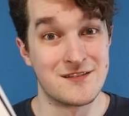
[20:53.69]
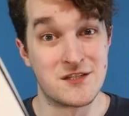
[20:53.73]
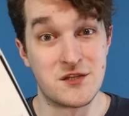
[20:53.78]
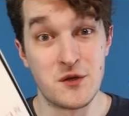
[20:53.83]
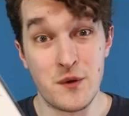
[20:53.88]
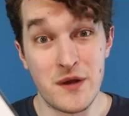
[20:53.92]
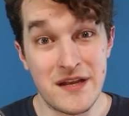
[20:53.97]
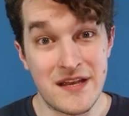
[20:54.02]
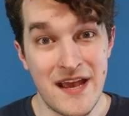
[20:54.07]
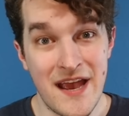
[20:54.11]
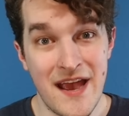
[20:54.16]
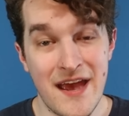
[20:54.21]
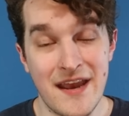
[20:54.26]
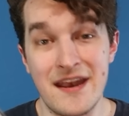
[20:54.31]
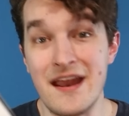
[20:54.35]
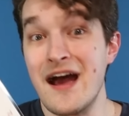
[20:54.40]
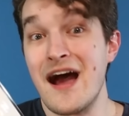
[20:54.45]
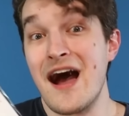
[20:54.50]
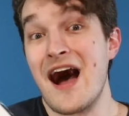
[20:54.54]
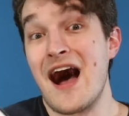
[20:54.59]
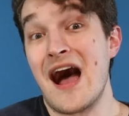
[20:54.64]
So
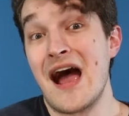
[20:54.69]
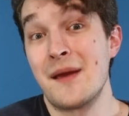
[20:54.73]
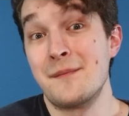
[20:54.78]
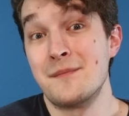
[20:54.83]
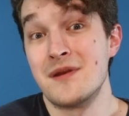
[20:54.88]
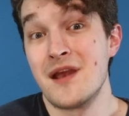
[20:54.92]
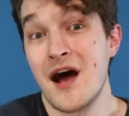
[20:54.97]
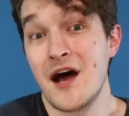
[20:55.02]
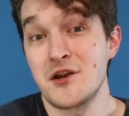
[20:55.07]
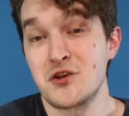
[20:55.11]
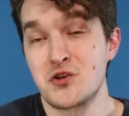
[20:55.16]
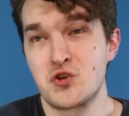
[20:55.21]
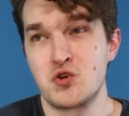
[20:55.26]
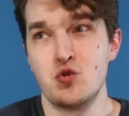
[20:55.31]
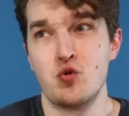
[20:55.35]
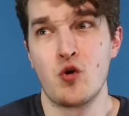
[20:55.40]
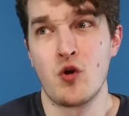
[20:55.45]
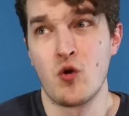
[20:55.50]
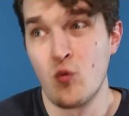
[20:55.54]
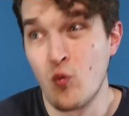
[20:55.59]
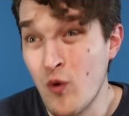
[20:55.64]
again, I'm not
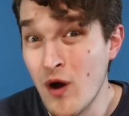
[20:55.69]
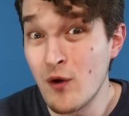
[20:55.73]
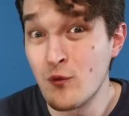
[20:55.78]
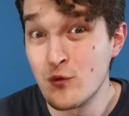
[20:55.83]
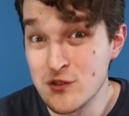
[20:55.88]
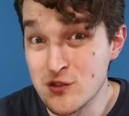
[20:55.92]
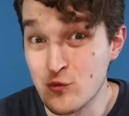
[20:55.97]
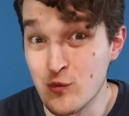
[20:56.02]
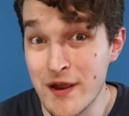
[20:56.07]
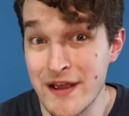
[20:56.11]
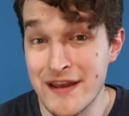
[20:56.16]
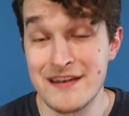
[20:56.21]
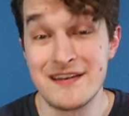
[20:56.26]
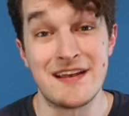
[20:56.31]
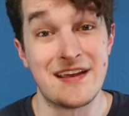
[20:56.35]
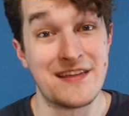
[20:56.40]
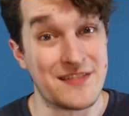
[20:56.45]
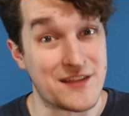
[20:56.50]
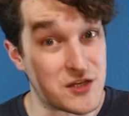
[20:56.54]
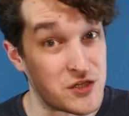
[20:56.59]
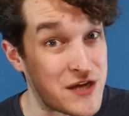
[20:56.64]
sure what was written
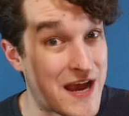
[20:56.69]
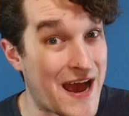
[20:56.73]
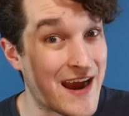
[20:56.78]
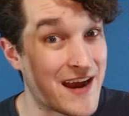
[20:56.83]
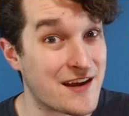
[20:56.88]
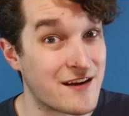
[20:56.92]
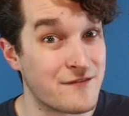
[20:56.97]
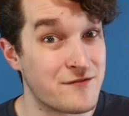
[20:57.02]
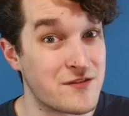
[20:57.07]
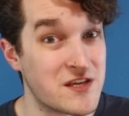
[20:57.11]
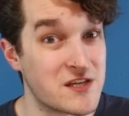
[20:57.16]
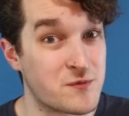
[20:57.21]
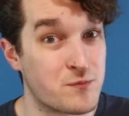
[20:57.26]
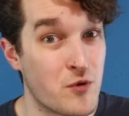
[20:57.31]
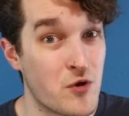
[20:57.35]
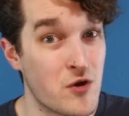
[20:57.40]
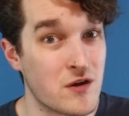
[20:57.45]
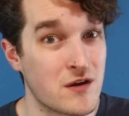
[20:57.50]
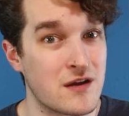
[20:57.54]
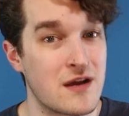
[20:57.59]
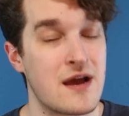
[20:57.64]
in the jacket of this
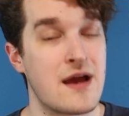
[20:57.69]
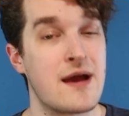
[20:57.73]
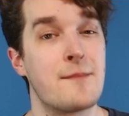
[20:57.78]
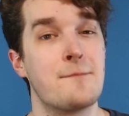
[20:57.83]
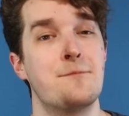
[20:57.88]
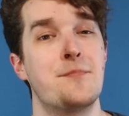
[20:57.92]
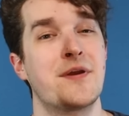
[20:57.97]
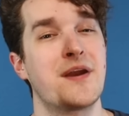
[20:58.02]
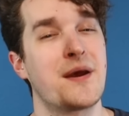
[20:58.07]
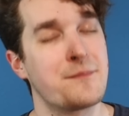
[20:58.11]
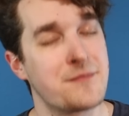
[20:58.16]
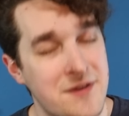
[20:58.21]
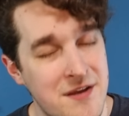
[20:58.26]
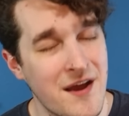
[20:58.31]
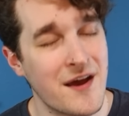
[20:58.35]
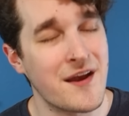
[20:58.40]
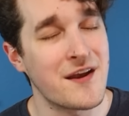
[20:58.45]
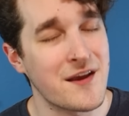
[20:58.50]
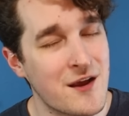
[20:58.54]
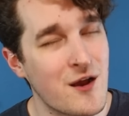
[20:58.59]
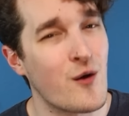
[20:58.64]
book, but I'm
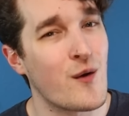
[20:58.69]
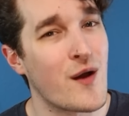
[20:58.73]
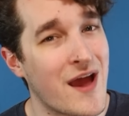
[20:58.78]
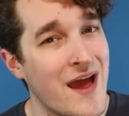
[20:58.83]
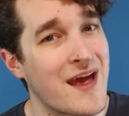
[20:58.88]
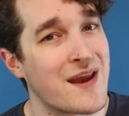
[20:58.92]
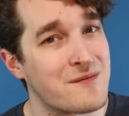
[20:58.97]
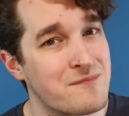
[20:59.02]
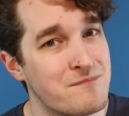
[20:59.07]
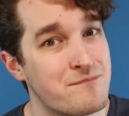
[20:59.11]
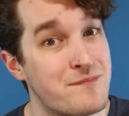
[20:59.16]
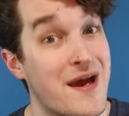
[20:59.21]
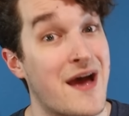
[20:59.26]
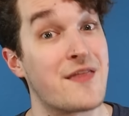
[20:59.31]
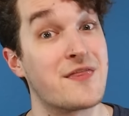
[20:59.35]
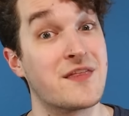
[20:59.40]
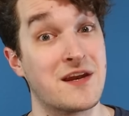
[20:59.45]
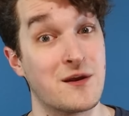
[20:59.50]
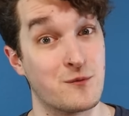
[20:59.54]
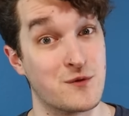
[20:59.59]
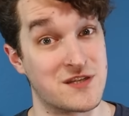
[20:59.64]
gonna go ahead and
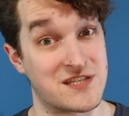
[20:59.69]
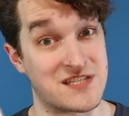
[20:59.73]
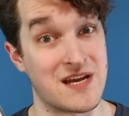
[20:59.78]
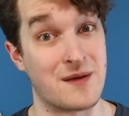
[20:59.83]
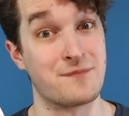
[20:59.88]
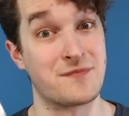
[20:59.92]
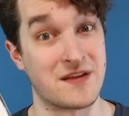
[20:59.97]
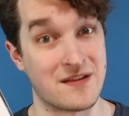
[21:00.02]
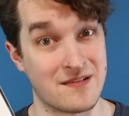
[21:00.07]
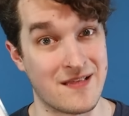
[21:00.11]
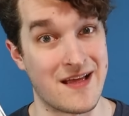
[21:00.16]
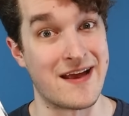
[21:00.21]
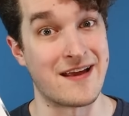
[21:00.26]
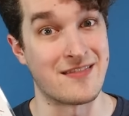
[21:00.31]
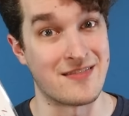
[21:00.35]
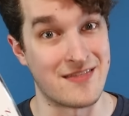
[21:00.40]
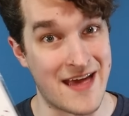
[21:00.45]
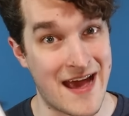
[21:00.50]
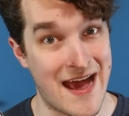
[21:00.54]
bet that it was something like